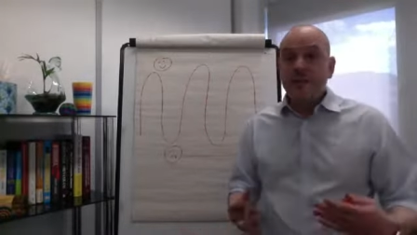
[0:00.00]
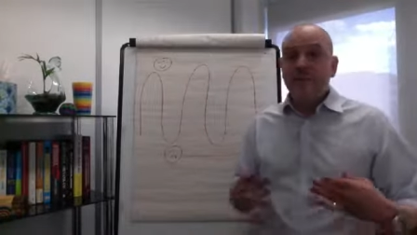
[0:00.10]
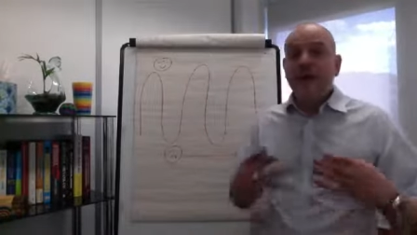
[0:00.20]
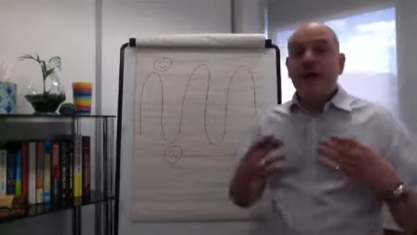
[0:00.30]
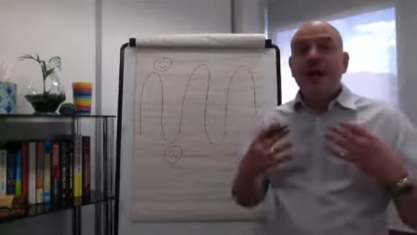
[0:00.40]

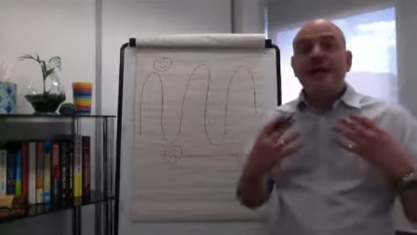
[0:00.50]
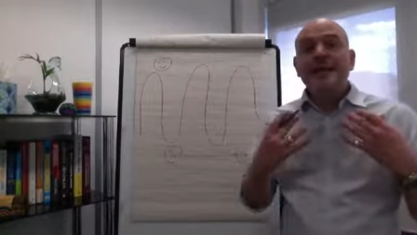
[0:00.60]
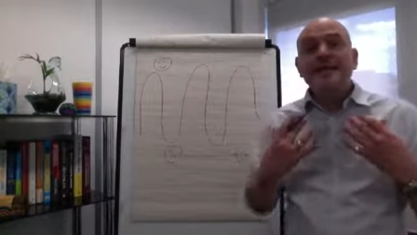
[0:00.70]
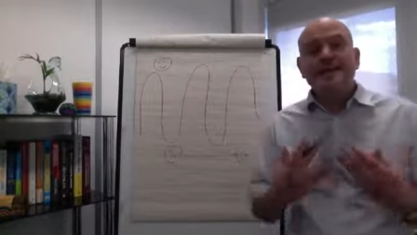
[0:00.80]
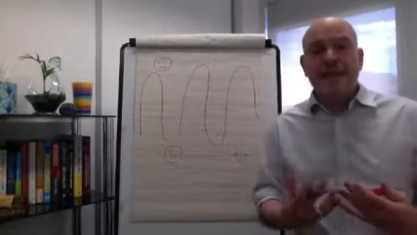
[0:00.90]
But I
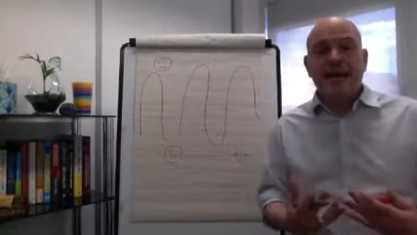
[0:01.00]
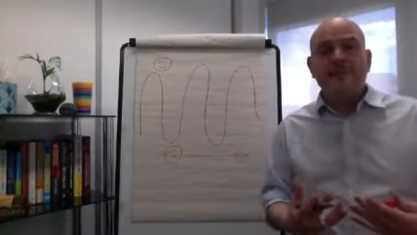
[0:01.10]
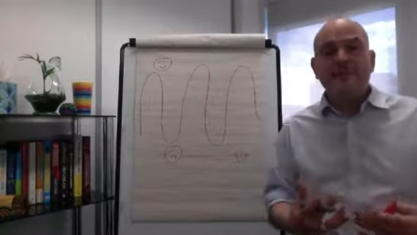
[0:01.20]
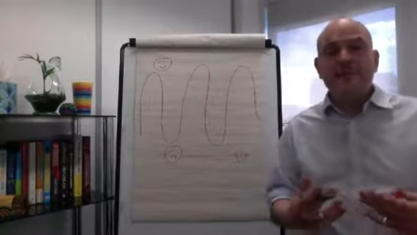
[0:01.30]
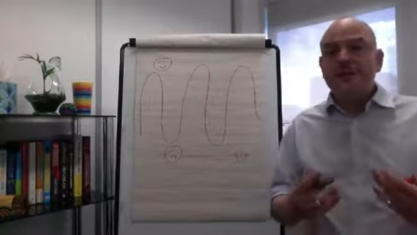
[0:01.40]

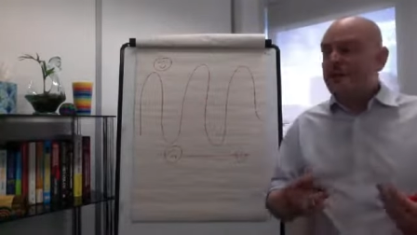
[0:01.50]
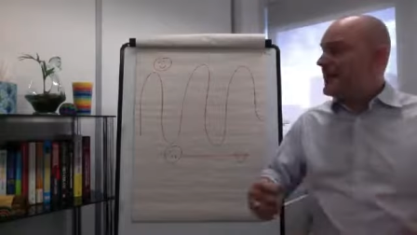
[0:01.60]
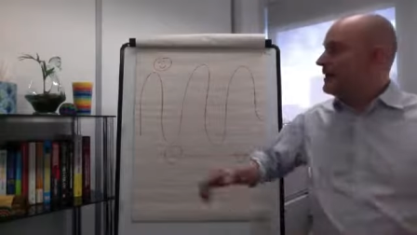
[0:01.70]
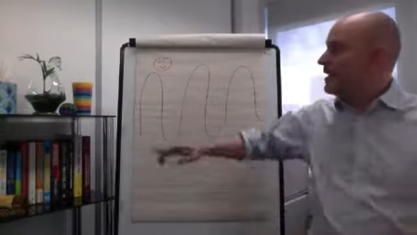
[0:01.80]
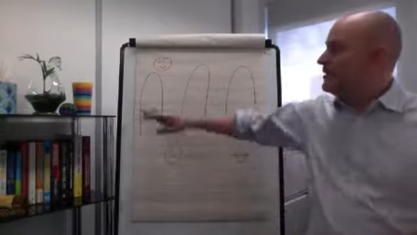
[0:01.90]
accept
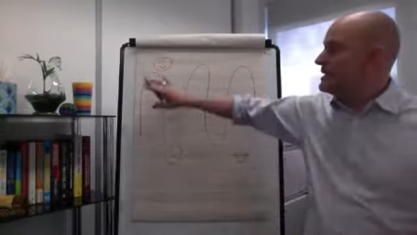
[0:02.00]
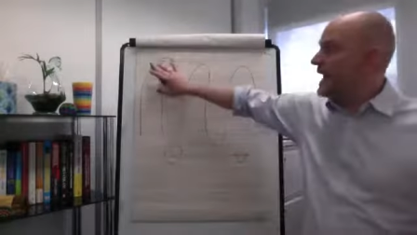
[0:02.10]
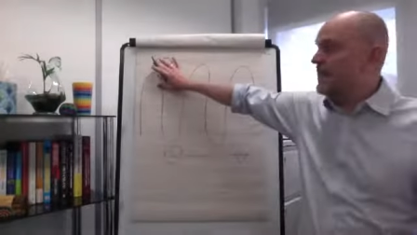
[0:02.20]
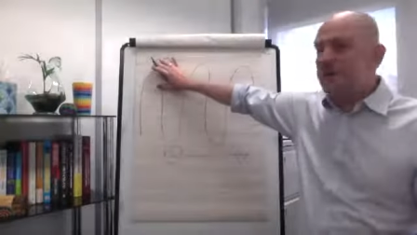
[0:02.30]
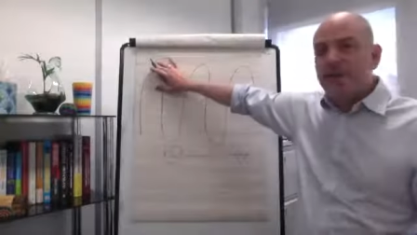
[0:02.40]
that those
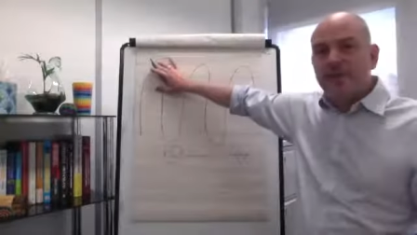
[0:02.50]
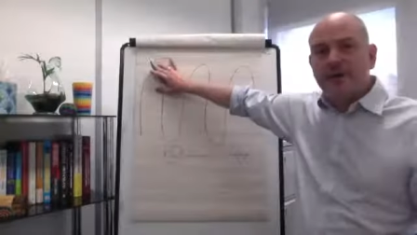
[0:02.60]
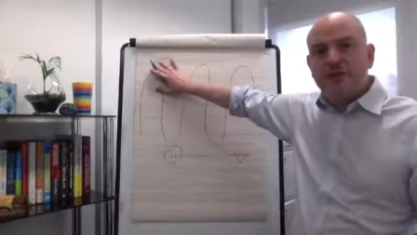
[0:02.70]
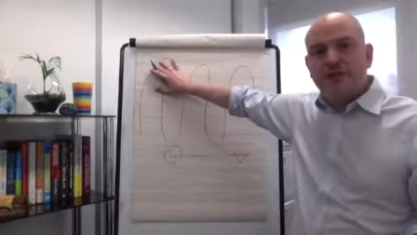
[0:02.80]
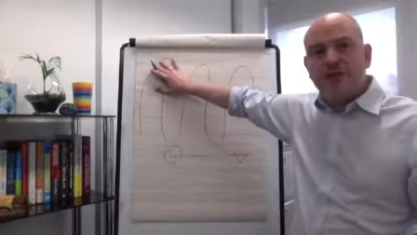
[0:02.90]
happy
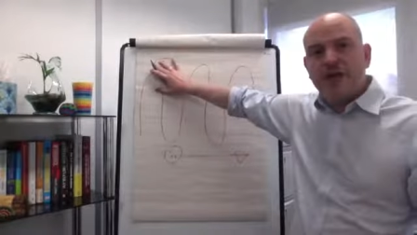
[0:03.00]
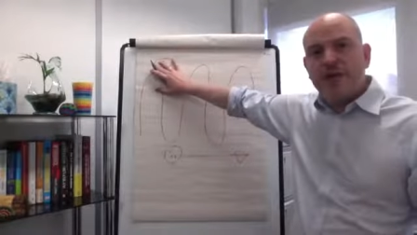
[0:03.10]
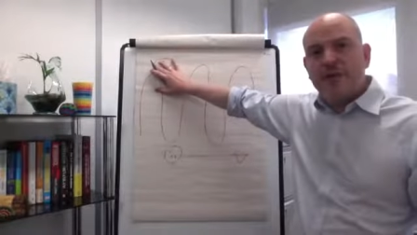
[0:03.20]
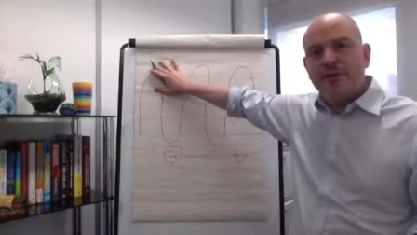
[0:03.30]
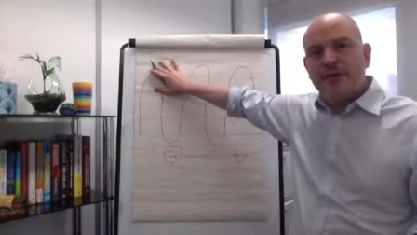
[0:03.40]
emotions
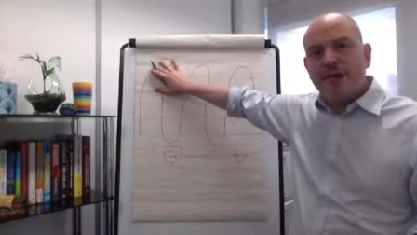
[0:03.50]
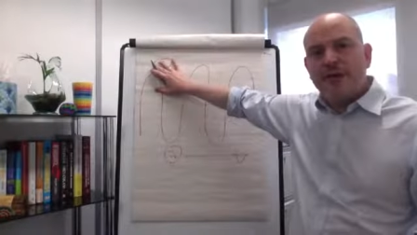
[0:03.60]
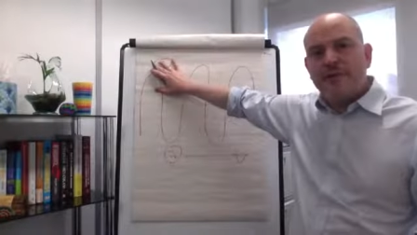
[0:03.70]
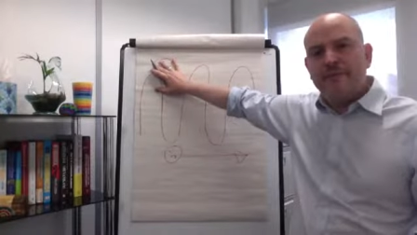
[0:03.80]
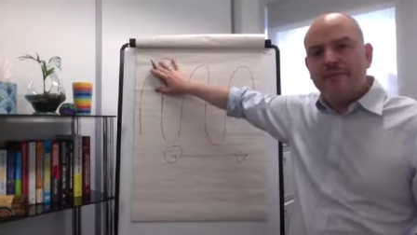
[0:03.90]
come and go.